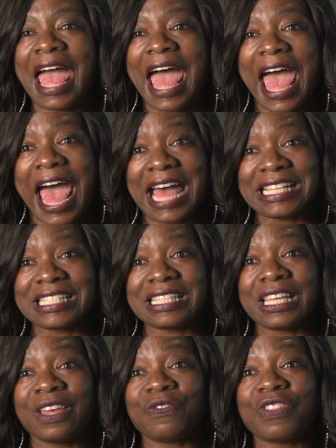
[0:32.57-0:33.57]
asked
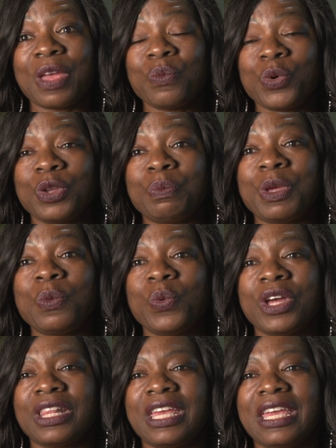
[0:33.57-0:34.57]
if they would be
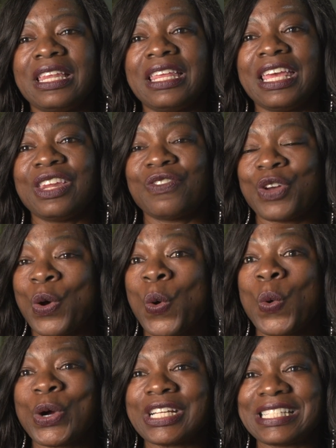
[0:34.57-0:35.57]
willing, and of
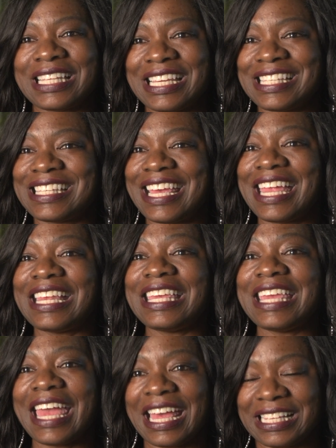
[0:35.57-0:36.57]
course they said
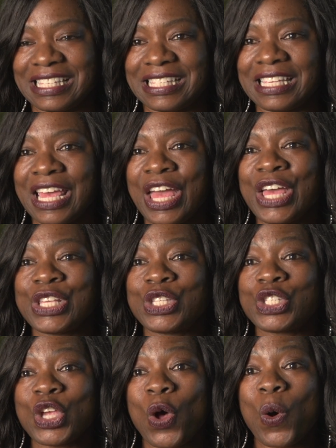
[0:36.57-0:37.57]
yes.
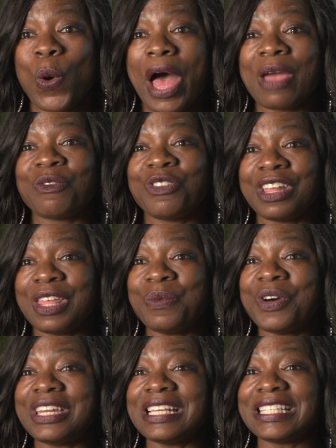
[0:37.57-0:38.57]
So I really
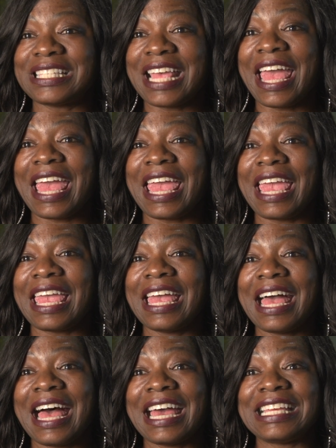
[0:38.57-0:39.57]
want to say
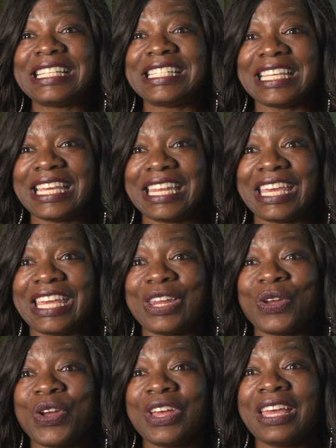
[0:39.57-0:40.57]
I did it
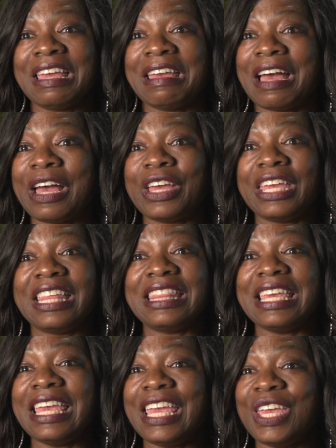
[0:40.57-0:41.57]
in
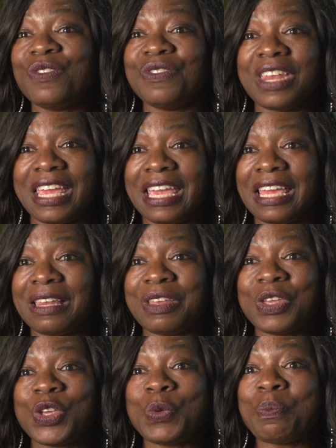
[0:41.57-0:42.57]
the evening,
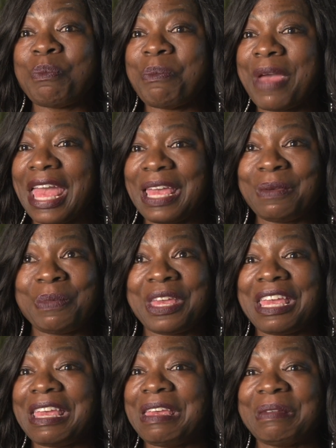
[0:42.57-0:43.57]

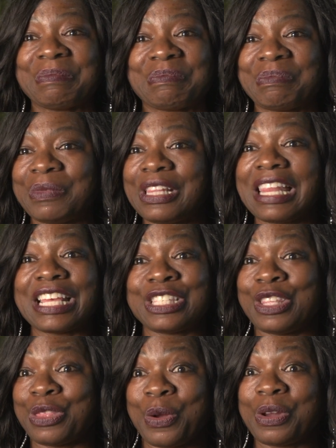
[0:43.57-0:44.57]
maybe less
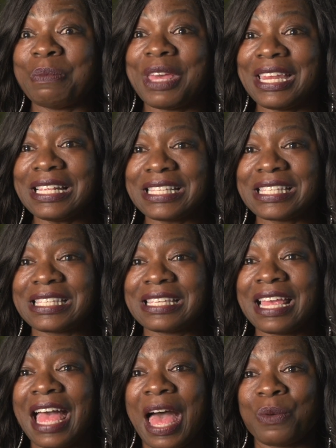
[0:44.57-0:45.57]
than 30 minutes,
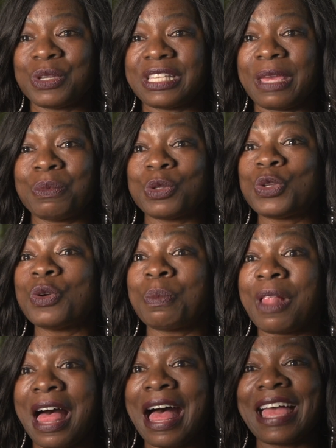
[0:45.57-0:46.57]
I was able to
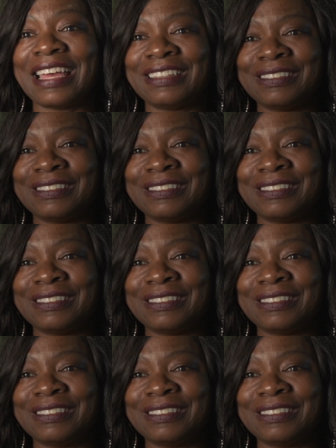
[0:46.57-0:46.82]
apply.